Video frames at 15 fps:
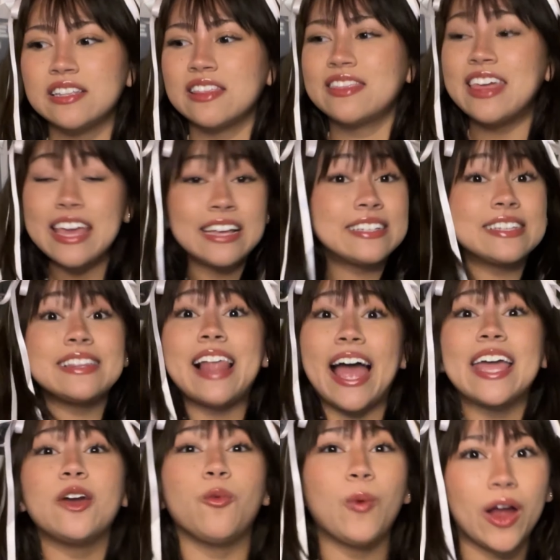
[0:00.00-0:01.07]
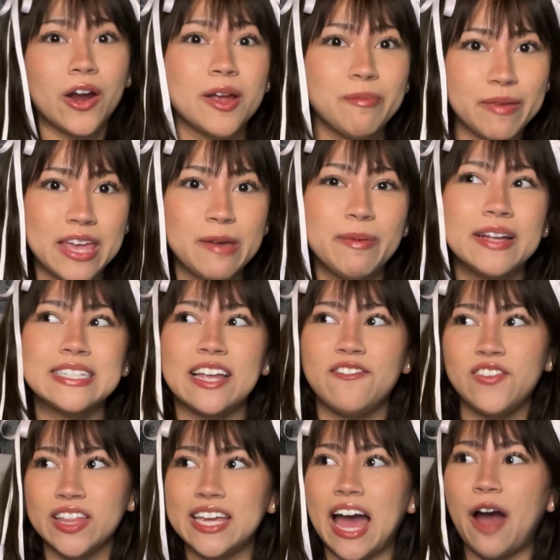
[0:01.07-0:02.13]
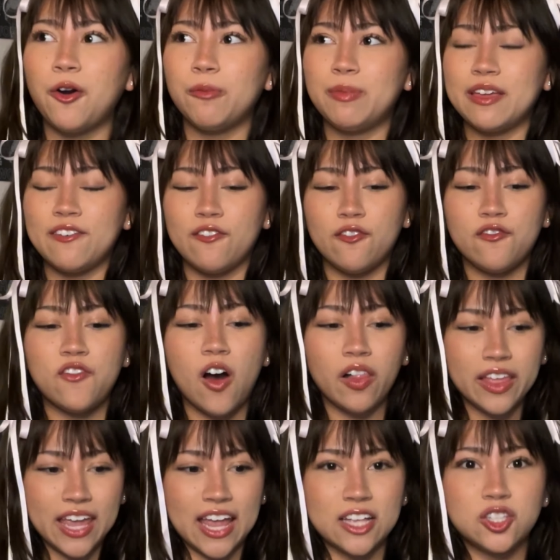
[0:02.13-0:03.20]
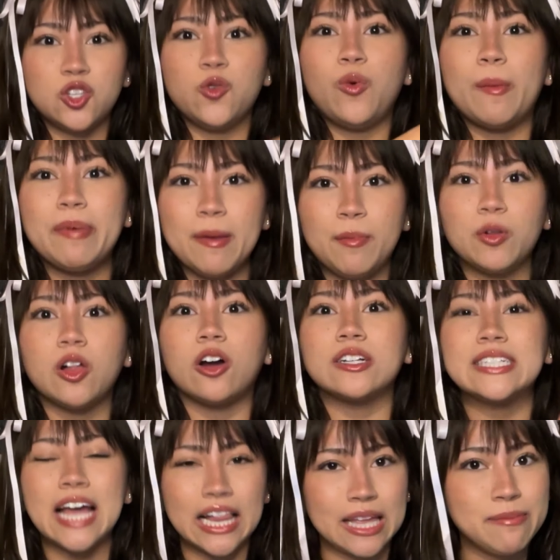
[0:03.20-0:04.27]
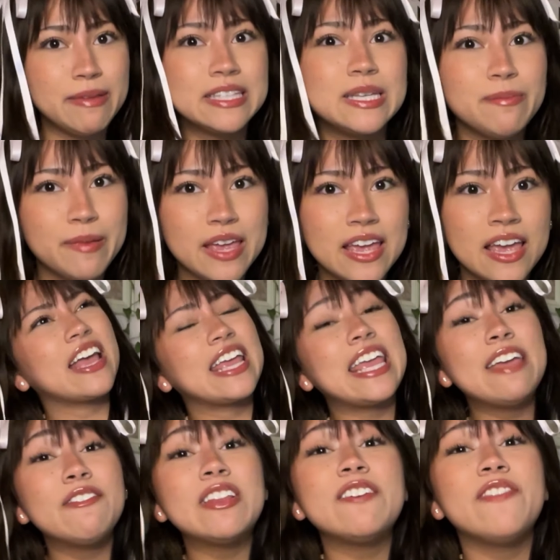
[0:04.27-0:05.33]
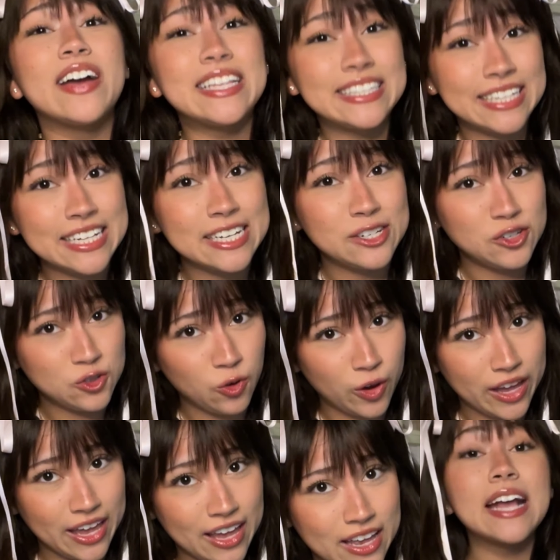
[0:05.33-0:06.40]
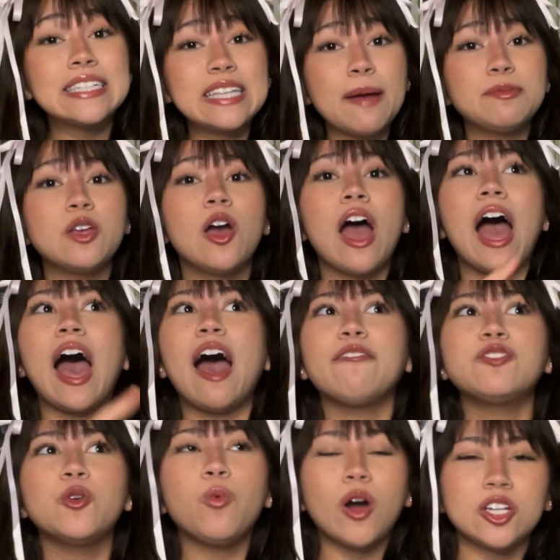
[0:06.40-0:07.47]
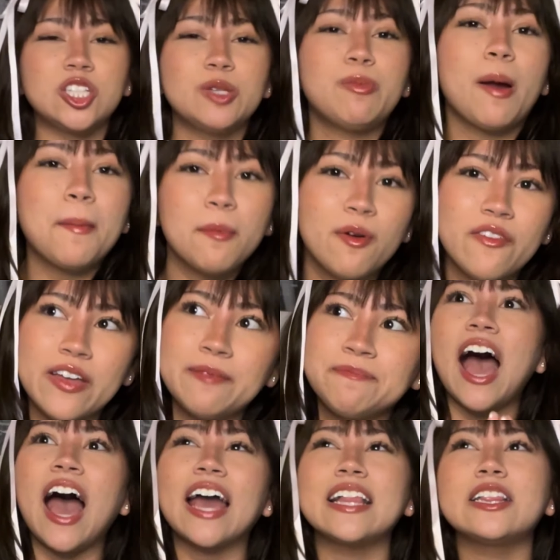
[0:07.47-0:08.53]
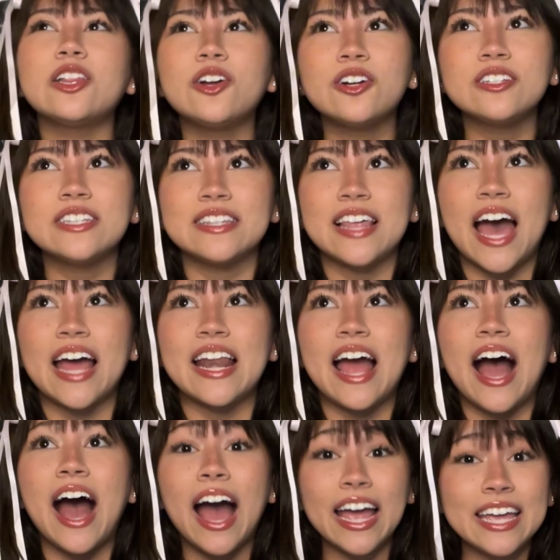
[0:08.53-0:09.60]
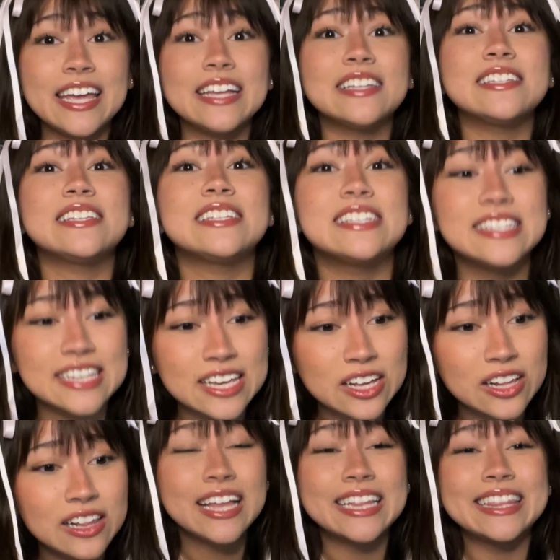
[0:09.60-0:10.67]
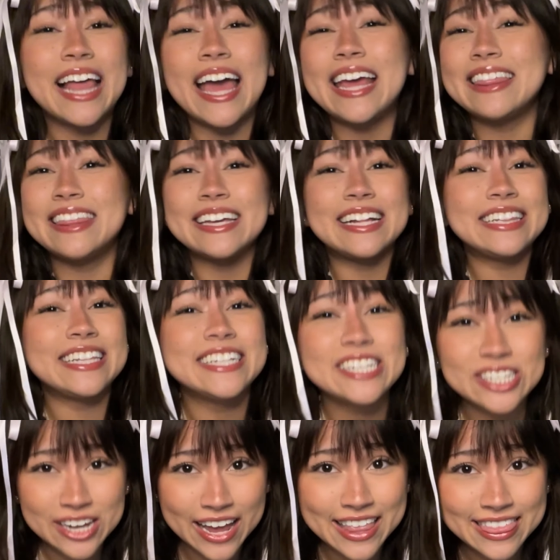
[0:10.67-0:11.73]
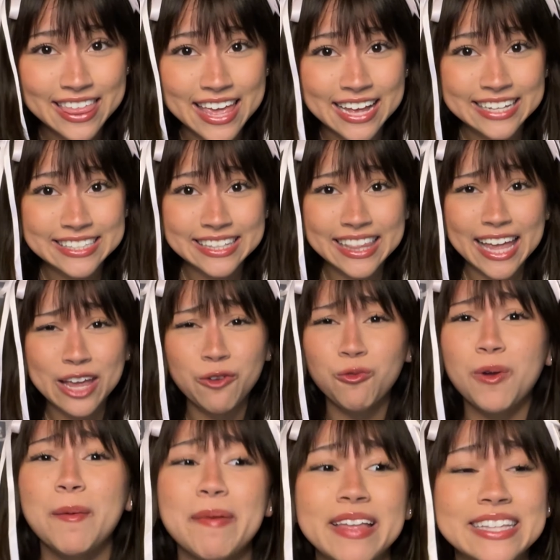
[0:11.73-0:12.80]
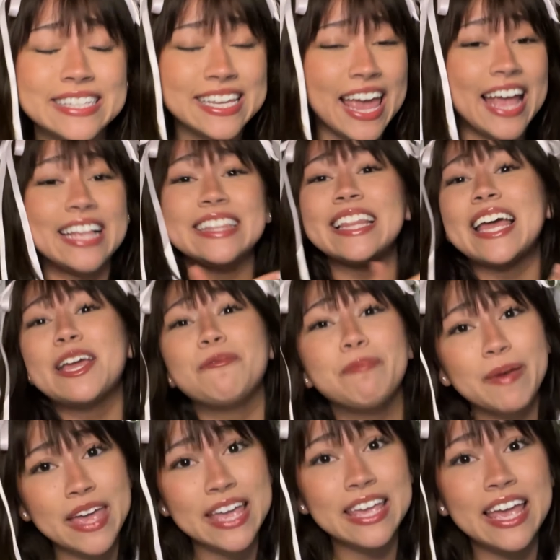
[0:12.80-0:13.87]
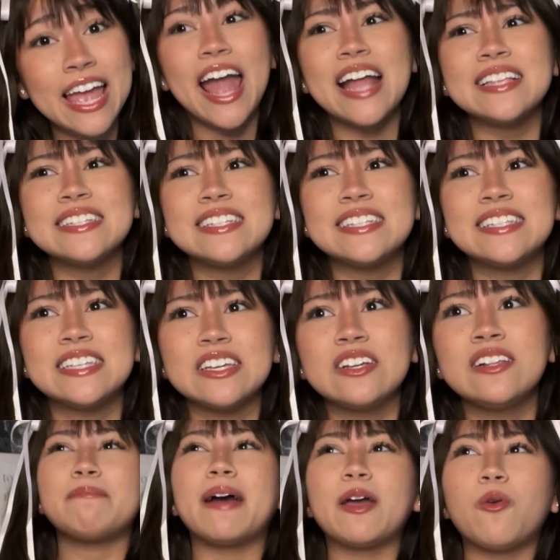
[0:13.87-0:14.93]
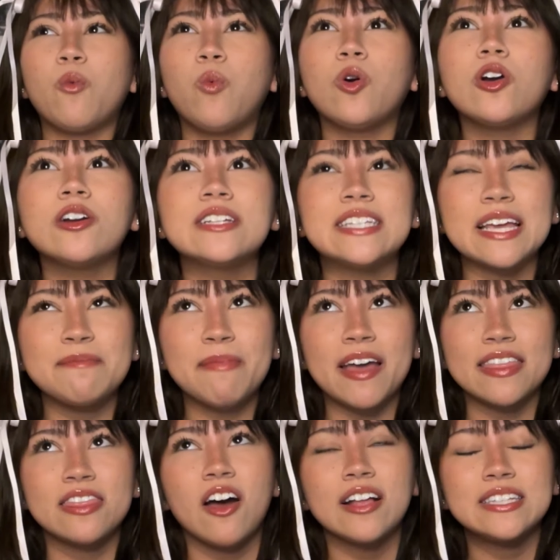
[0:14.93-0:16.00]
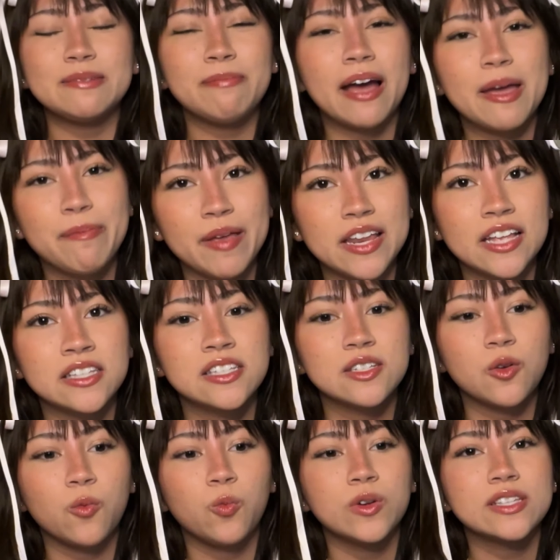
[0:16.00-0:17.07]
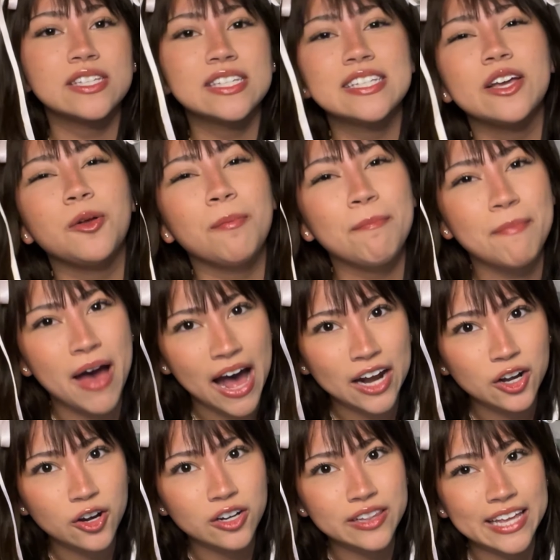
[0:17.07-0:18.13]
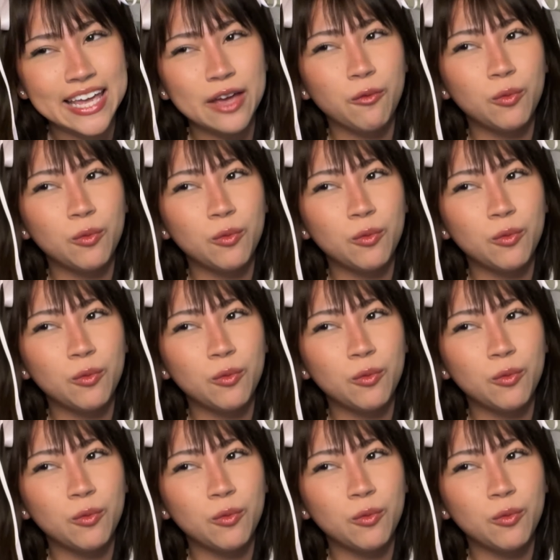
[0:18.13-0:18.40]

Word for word: things like wearing pink because I feel like I would be falling into what people are telling me to be, even if I did enjoy it. Except after watching the Barbie movie, I learned that I can still like the cliche things like ribbons and like pink and still my words and my thoughts and my opinions would still matter. Like it